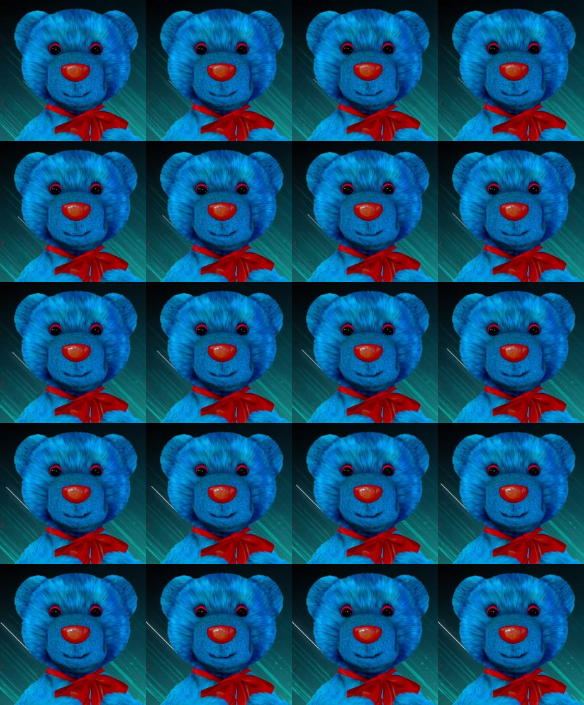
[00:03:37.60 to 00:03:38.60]

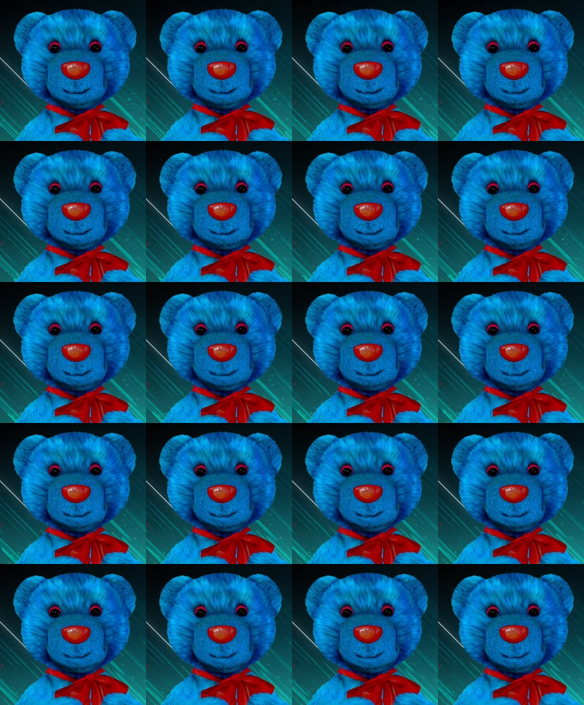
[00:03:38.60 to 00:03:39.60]

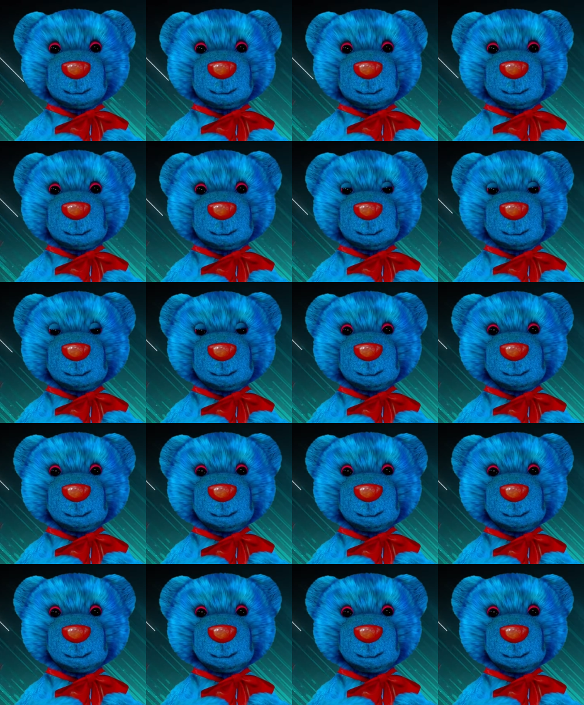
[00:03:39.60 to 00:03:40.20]
[no speech]